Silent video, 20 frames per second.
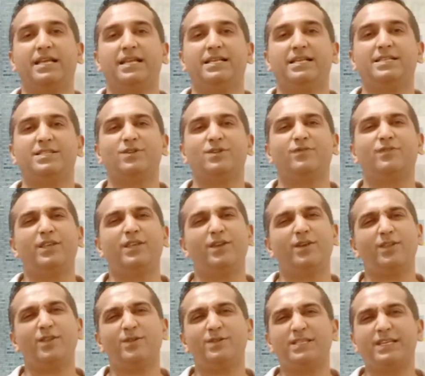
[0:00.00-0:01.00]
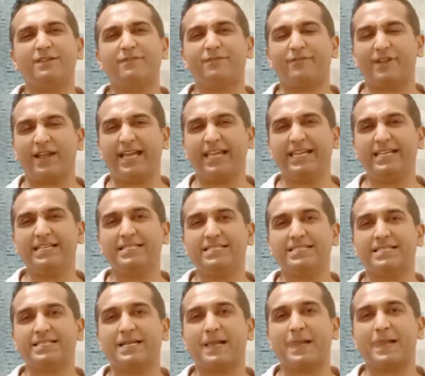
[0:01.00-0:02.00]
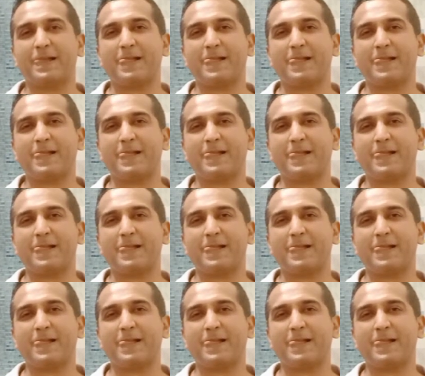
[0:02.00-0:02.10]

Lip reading: So when you're using fries,